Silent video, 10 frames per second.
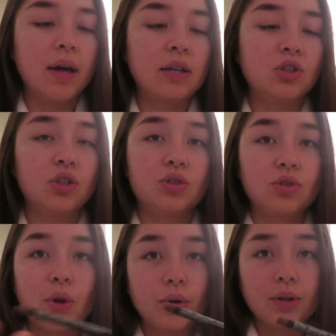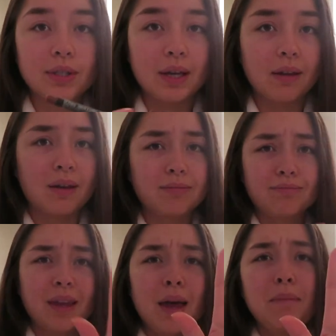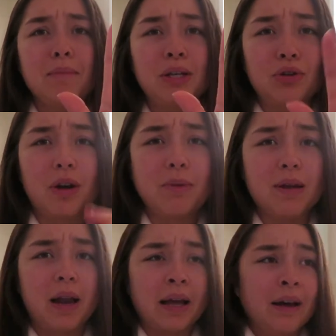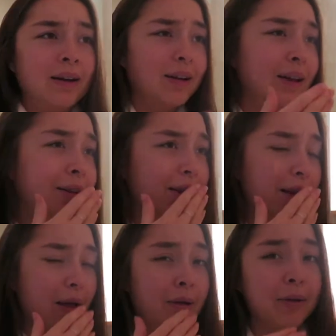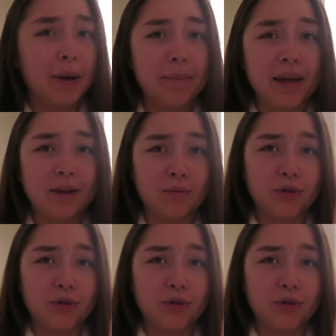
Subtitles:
is just so good together. Me trying to be like a makeup